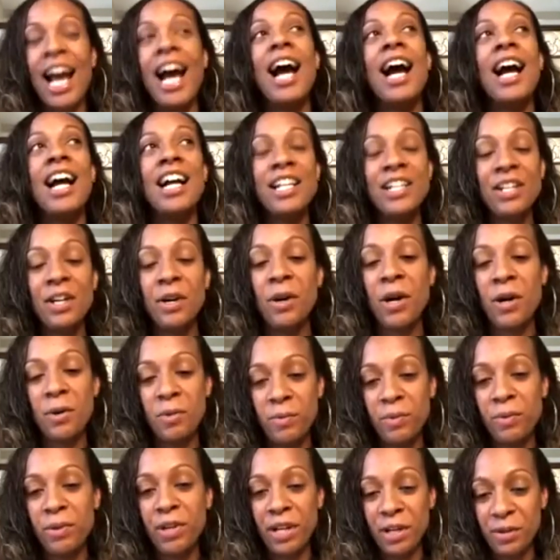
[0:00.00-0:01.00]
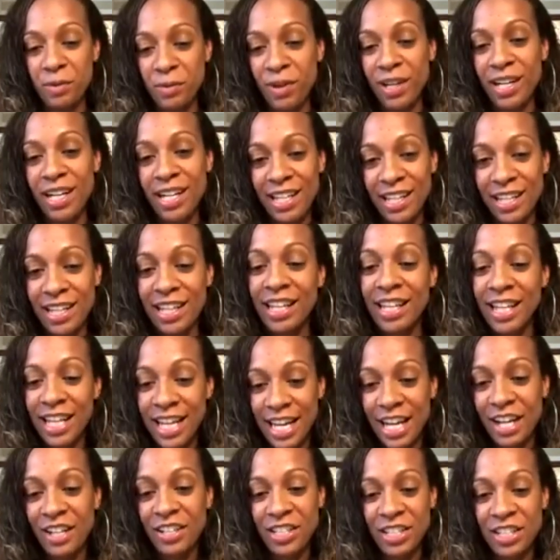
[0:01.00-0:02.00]
I know right the
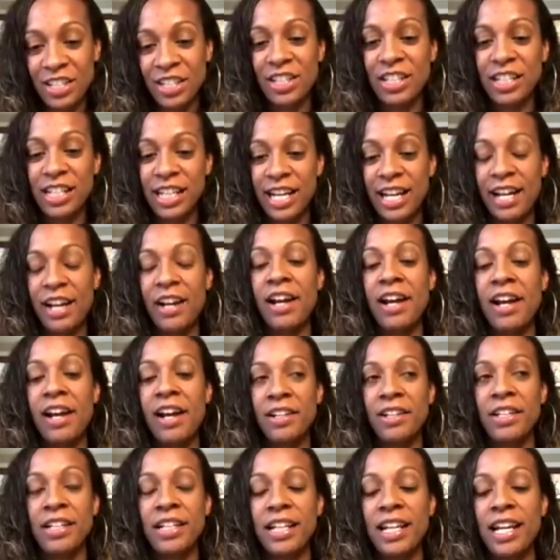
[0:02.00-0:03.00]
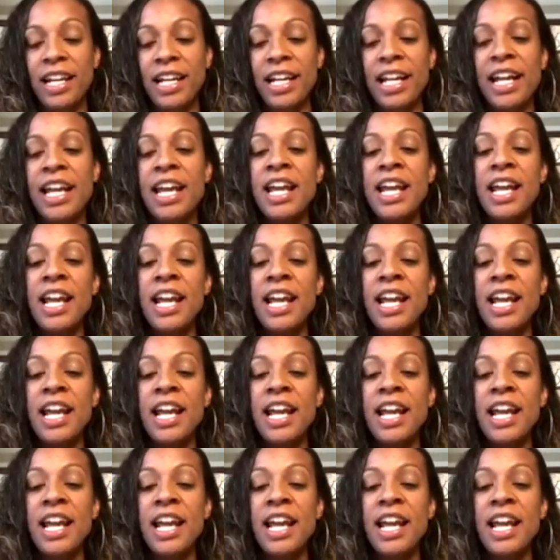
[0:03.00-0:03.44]
layout to look out look like